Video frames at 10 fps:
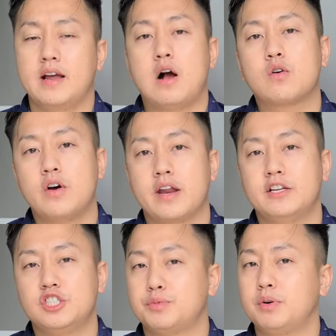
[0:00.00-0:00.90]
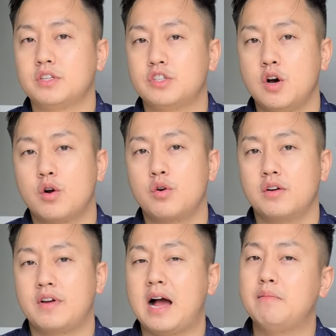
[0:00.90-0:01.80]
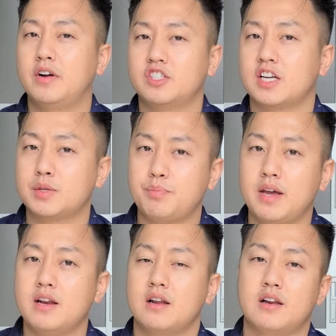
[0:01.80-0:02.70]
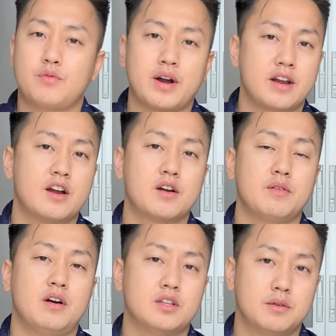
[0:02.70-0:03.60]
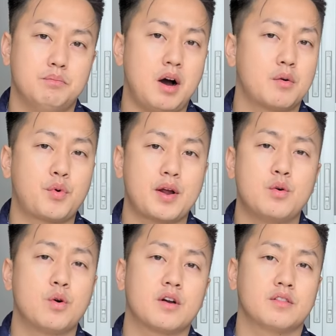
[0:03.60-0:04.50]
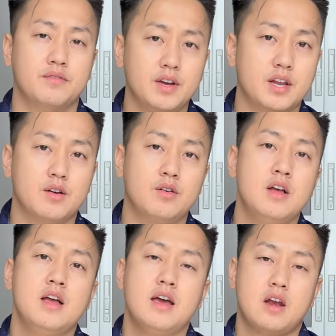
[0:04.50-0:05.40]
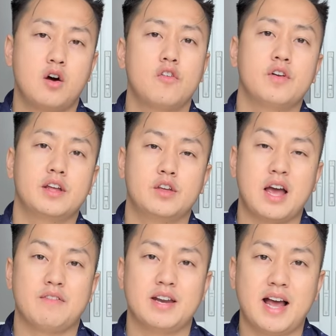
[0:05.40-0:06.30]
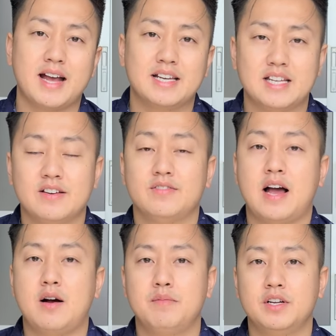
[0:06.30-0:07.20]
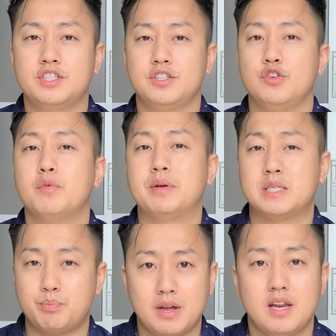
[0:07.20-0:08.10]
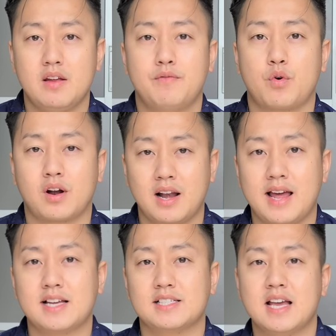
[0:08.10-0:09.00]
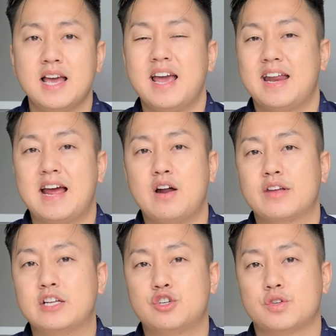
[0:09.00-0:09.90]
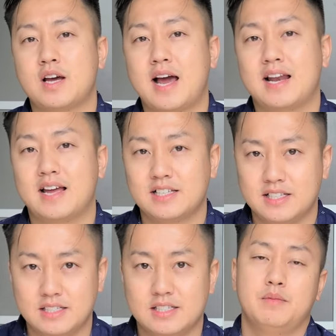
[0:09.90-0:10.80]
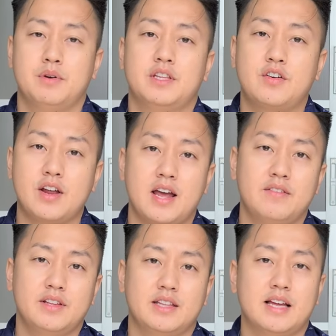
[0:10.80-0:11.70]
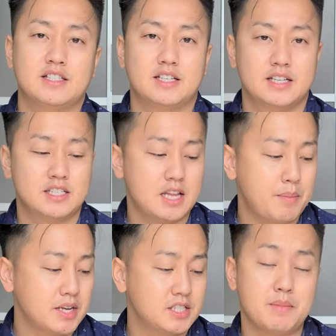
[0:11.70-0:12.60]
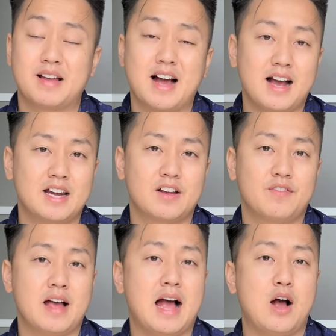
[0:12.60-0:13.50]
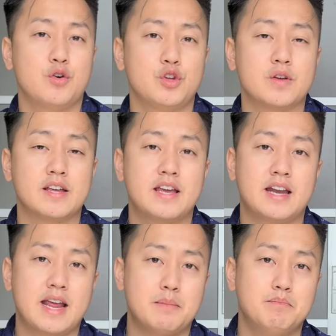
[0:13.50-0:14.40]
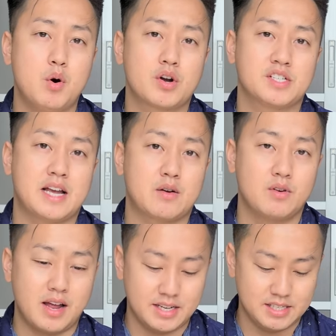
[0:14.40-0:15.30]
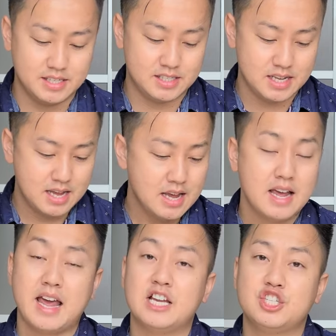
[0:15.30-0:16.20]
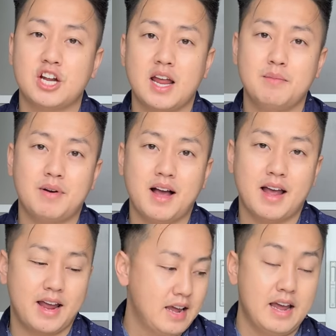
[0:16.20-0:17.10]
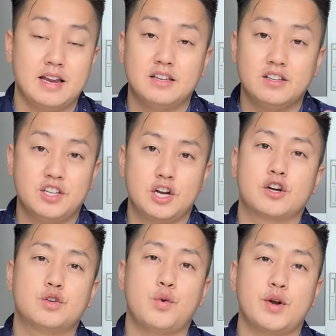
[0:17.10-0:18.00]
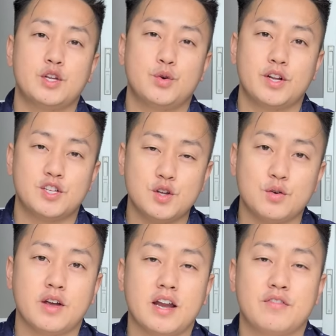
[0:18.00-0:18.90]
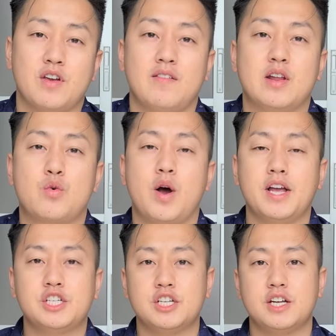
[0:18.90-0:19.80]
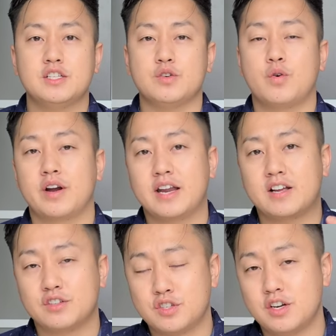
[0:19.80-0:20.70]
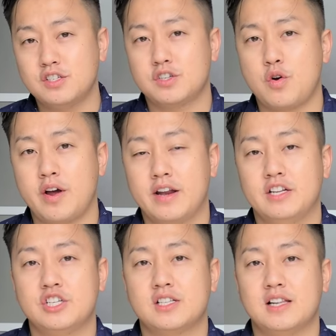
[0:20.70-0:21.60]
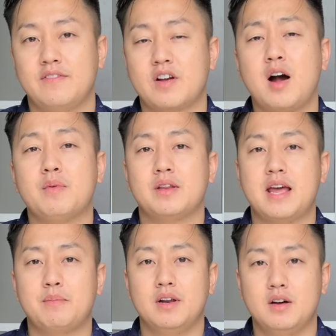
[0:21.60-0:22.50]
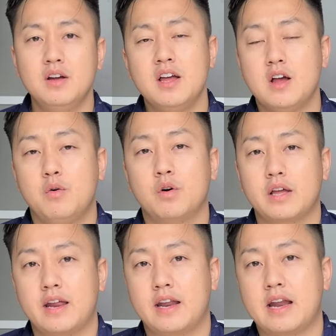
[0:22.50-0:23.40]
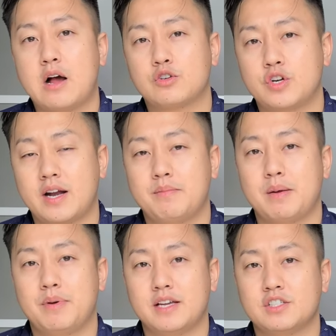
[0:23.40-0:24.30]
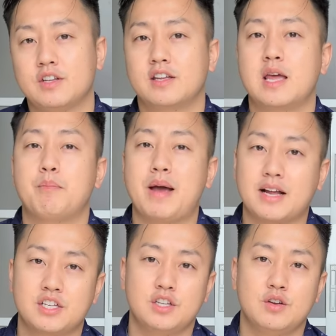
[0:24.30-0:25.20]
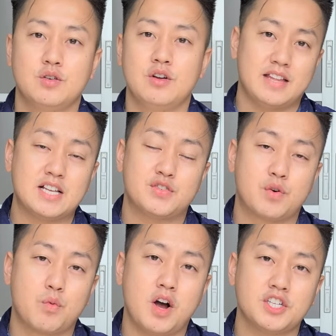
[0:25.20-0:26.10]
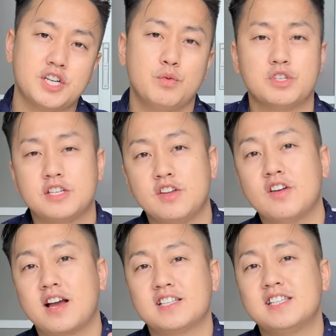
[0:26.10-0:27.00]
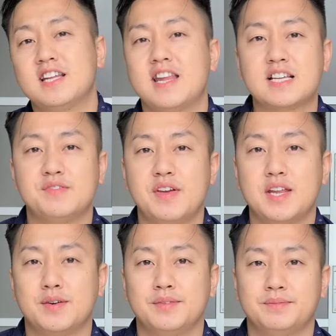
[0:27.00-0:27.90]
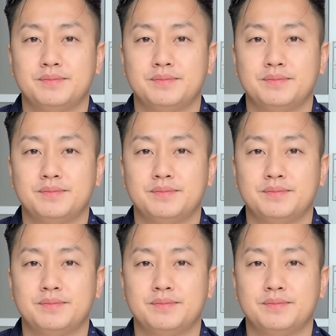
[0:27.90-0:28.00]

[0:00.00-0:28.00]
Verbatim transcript: I'll go ahead and just put the total of how much I spent right here on the bottom right corner of the video and hopefully you have an idea of how much you'll be spending for a class and how to get your Thai license. But there you have it, that's a step-by-step -step guide of how you can get a motorcycle license in Chiang Mai in year 2022. And if you have any questions or any concerns, go ahead and just leave a comment down below well, and then I'll try to my best to get back to you. Thanks for watching, we'll see you guys in the next video.